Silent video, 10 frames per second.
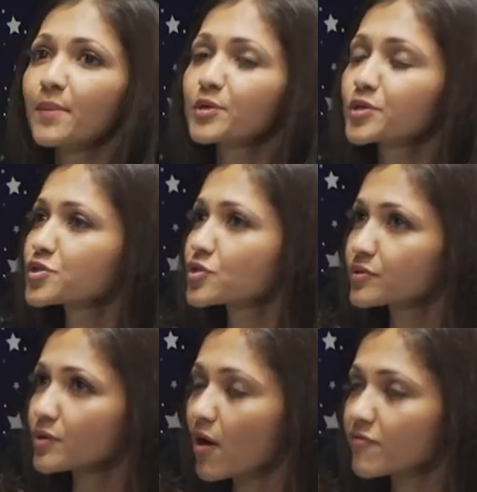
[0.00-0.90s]
because
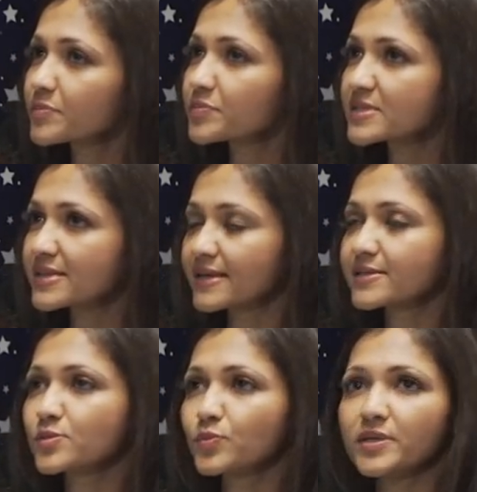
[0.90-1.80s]
children often
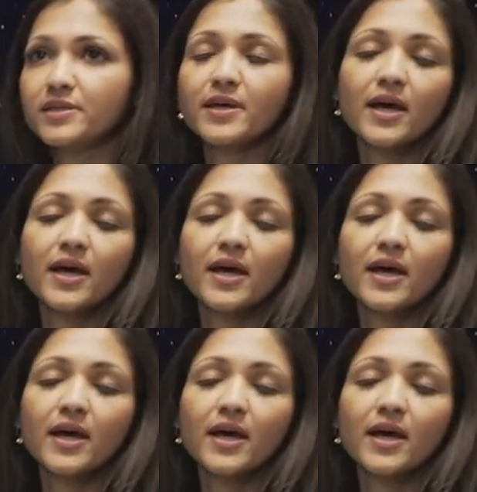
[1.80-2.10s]
present with